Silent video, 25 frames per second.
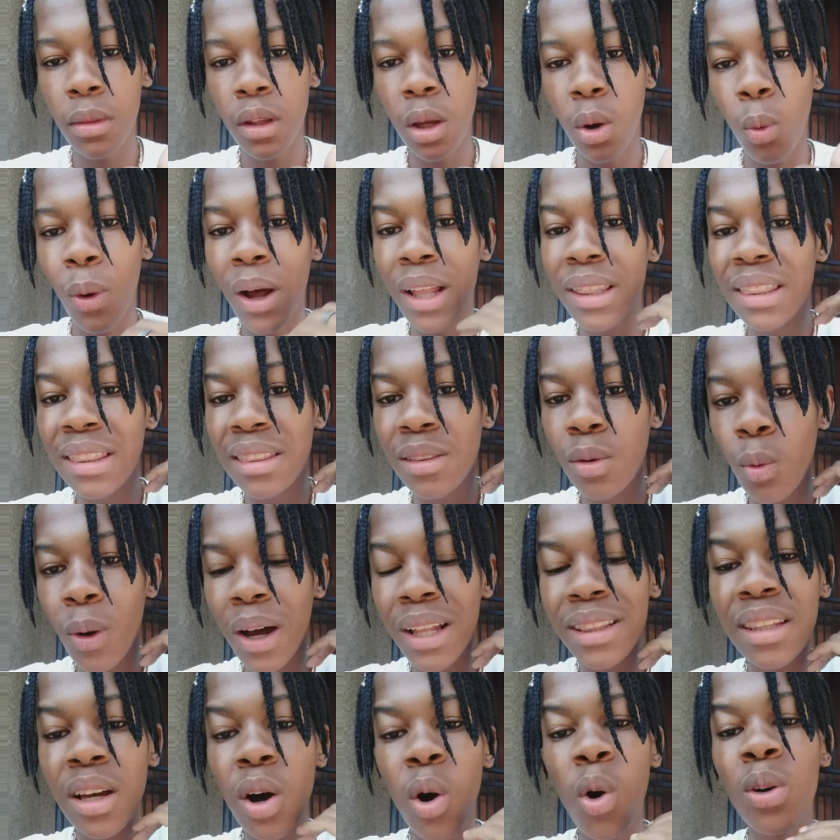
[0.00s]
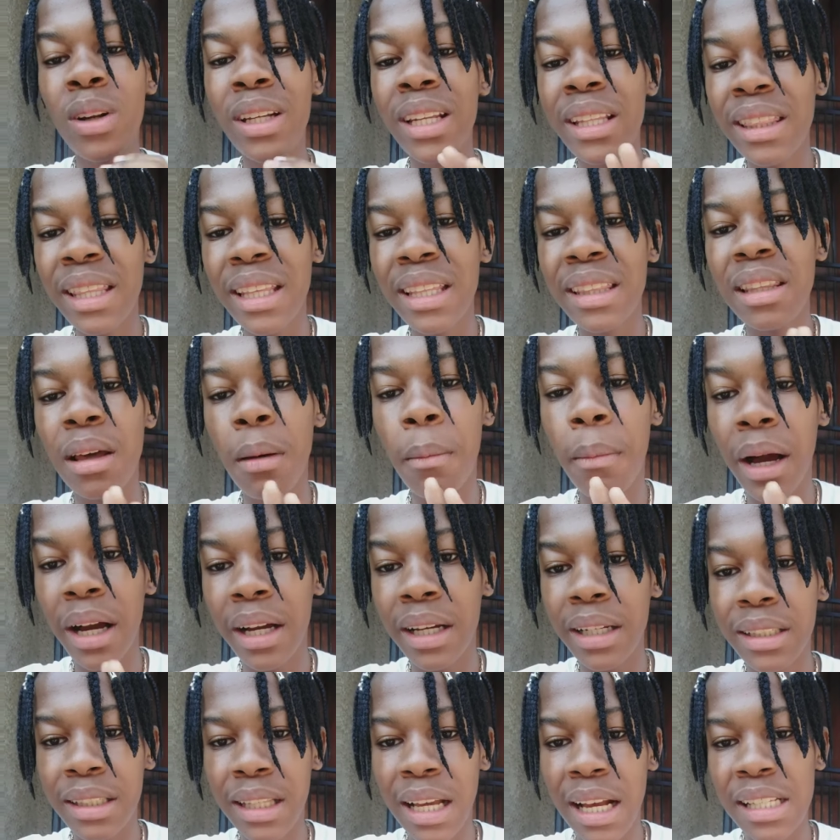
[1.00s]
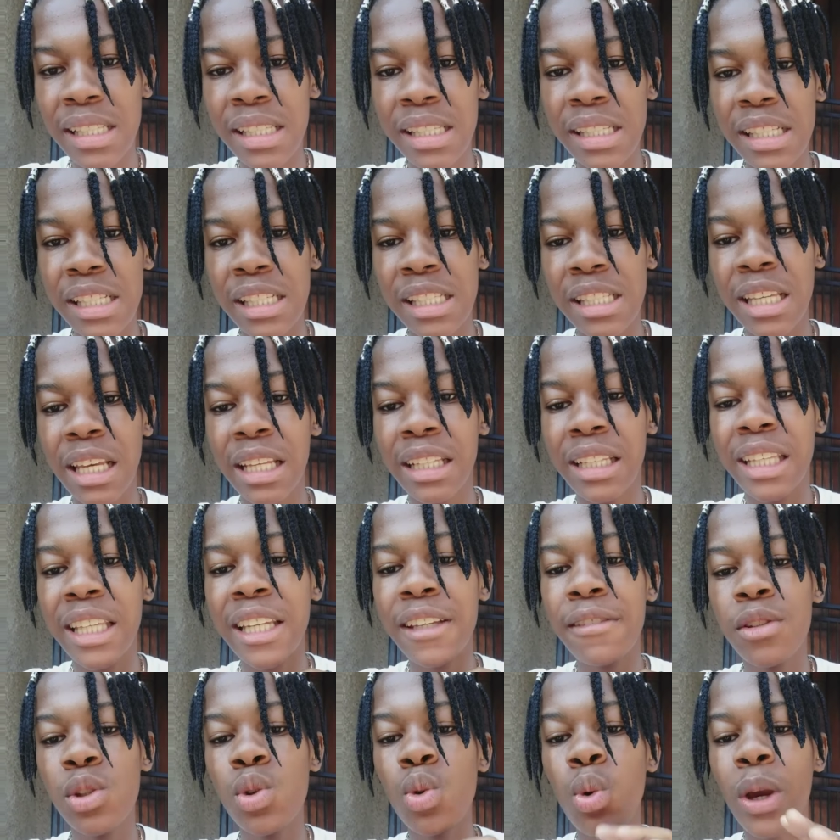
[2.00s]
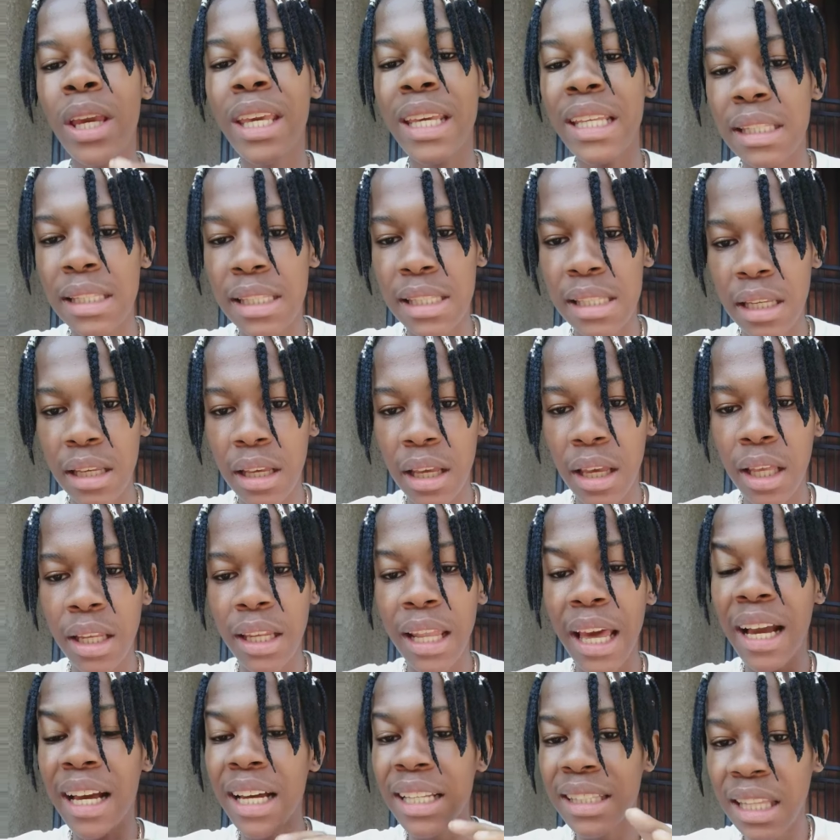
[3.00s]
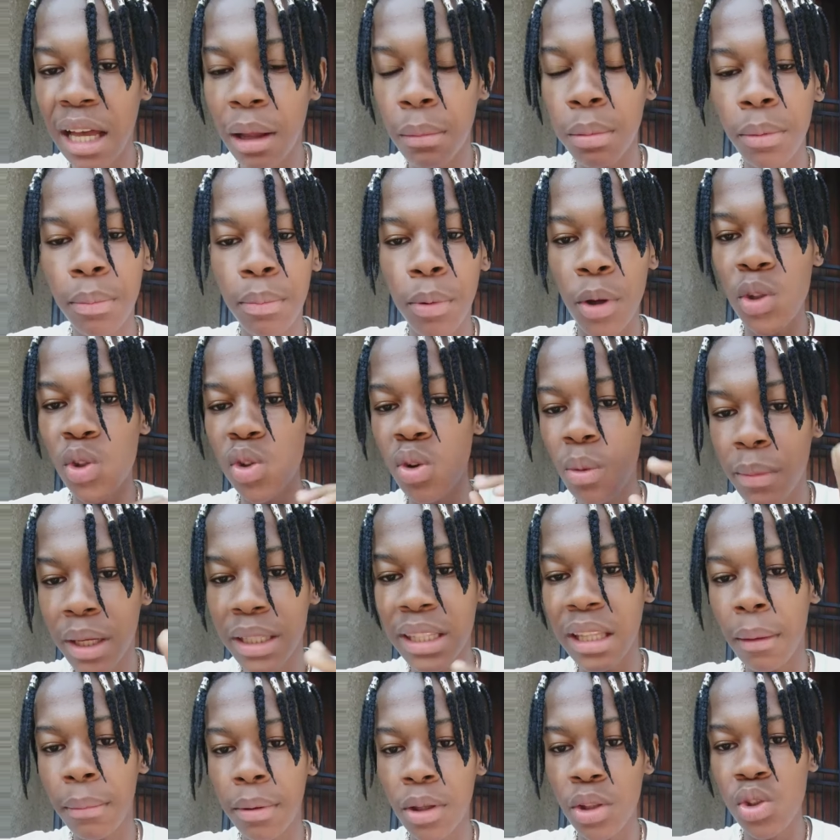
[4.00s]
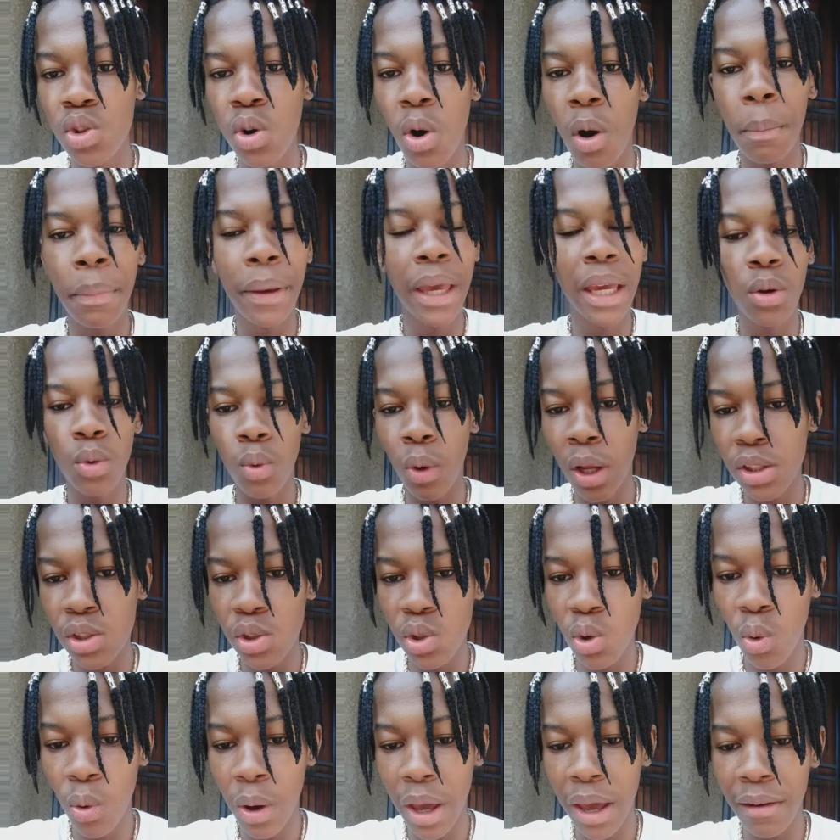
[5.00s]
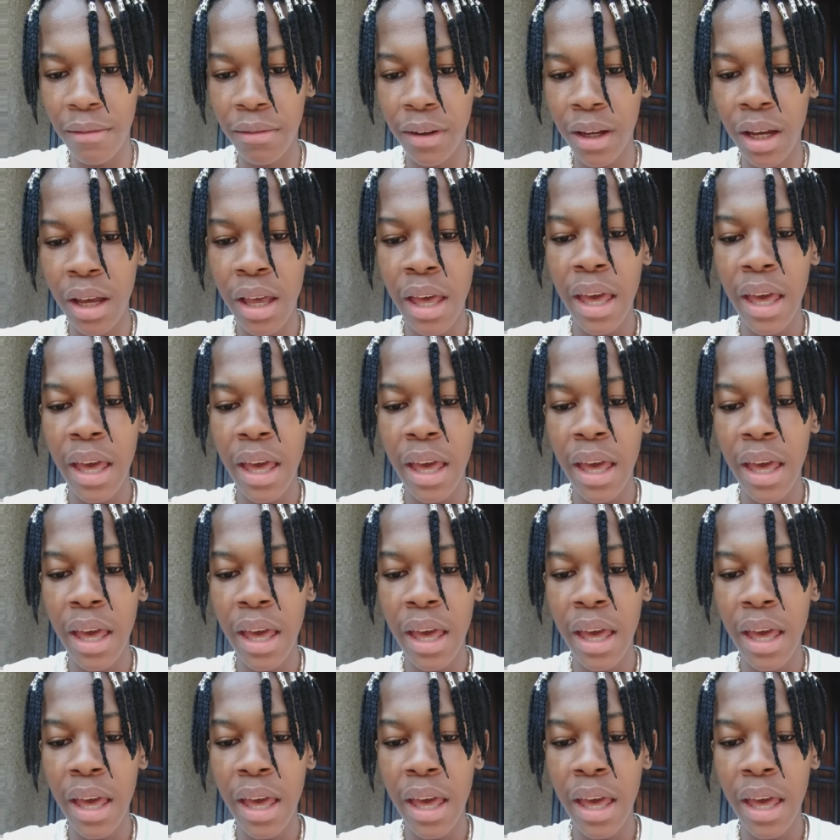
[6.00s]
What the only thing the market does is it gives you hints, like a double bottom, a double top, and whatsoever,